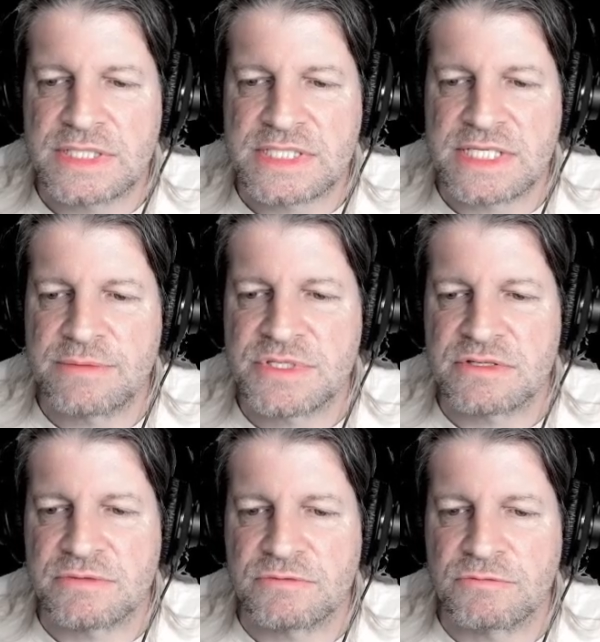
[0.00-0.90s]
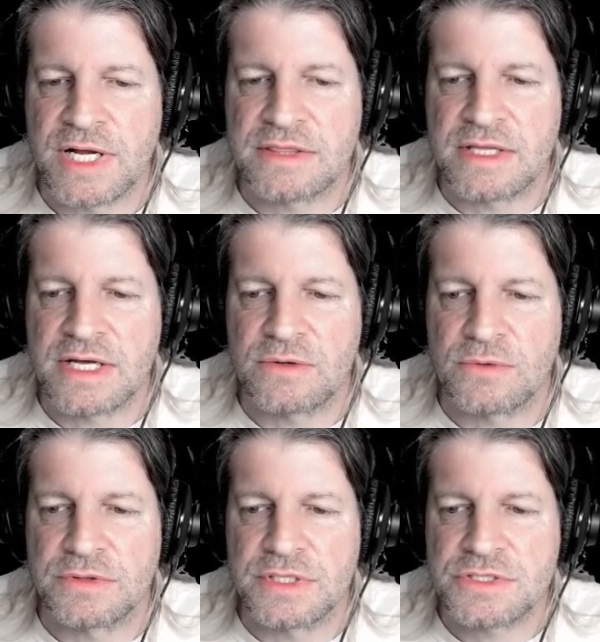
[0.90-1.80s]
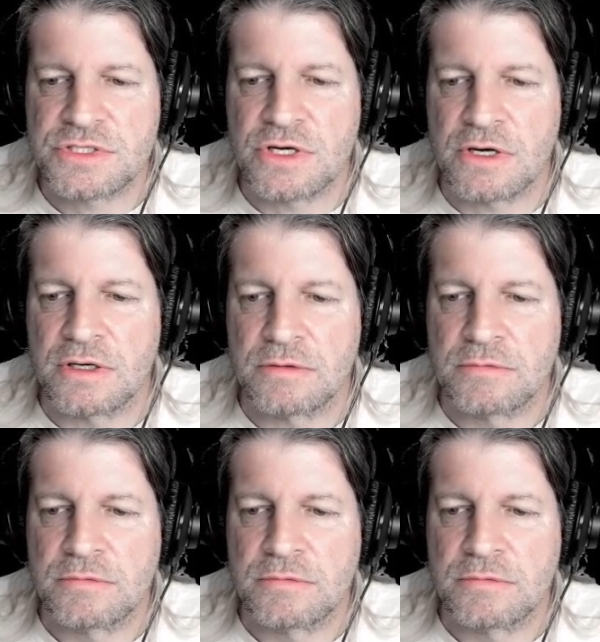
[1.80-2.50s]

that seems to rate that on this chart